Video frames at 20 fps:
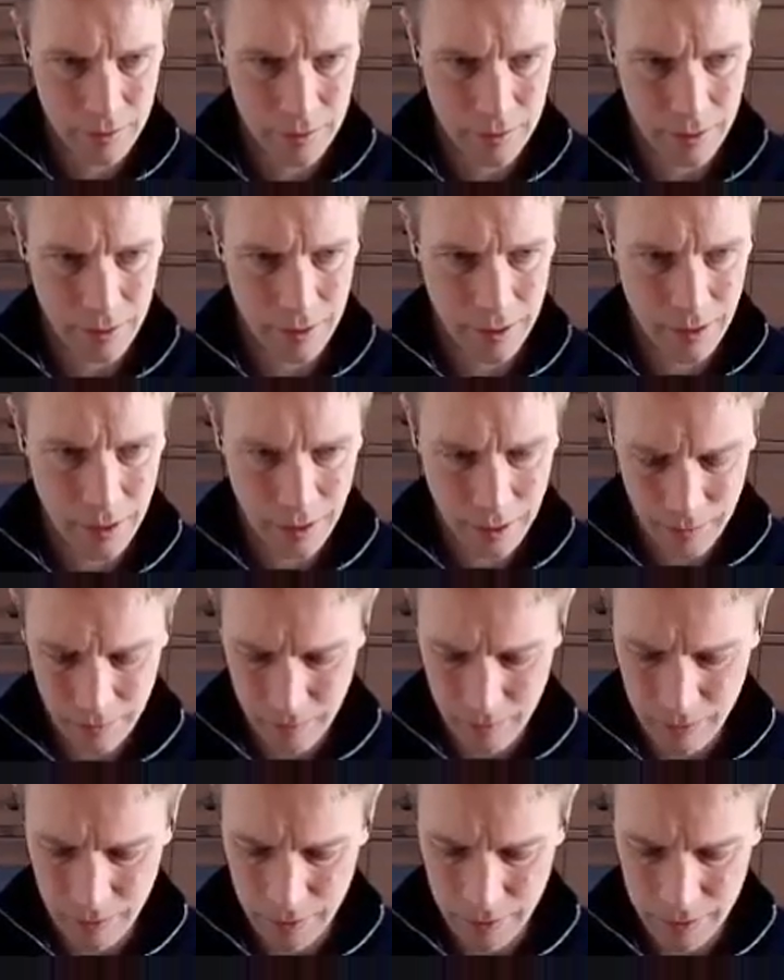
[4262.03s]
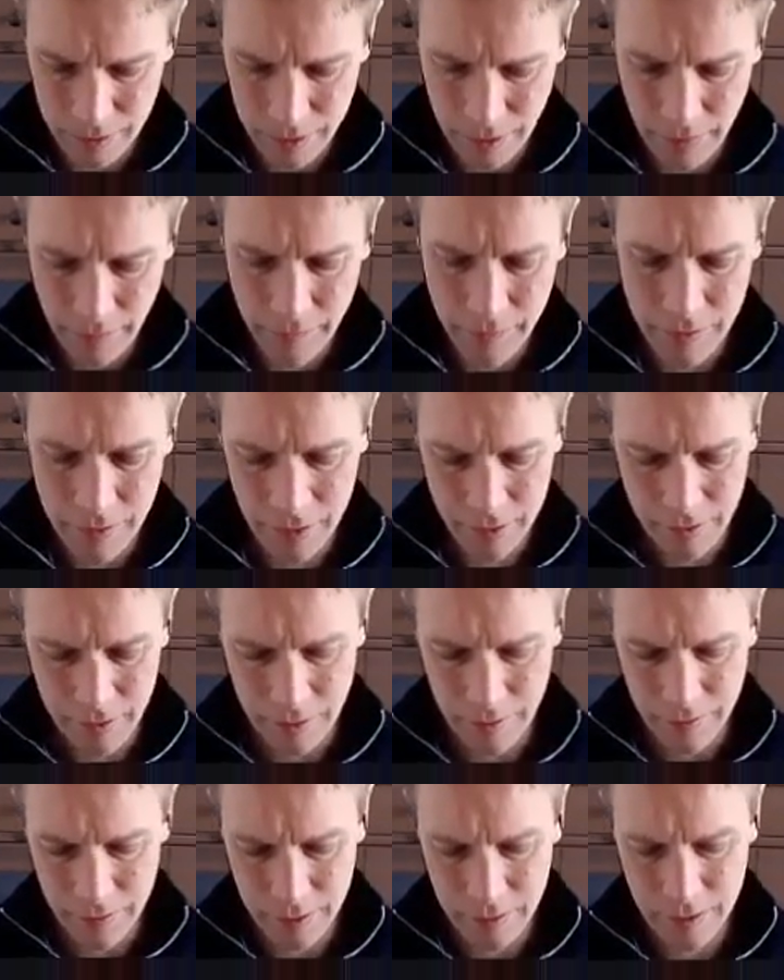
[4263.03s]
I think the safest thing to
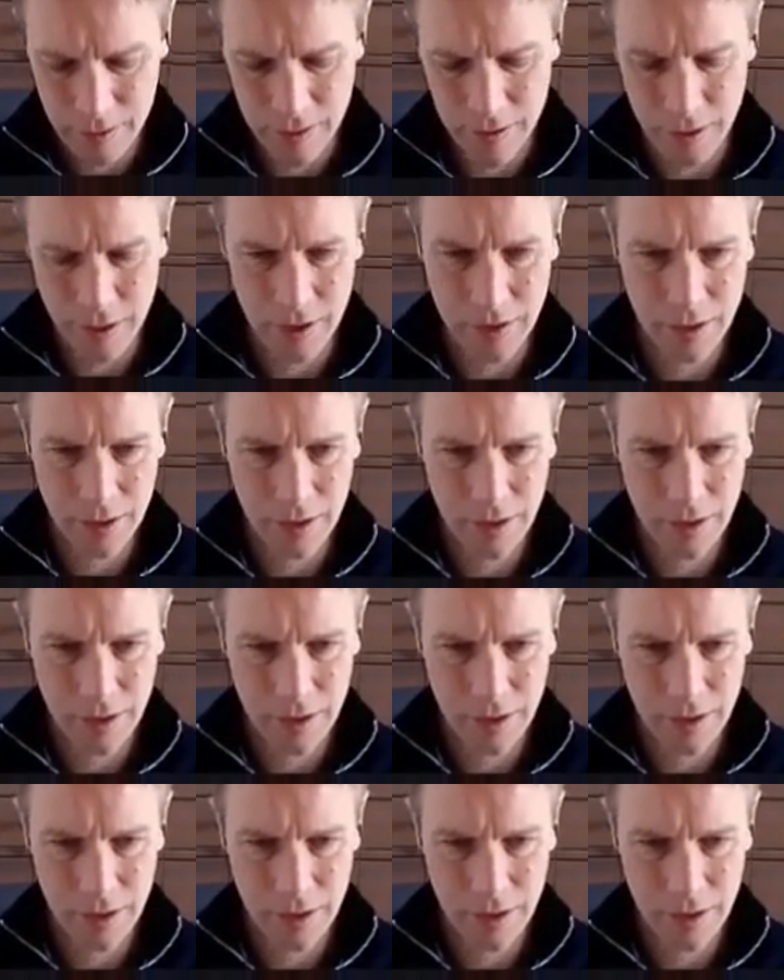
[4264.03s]
do is just say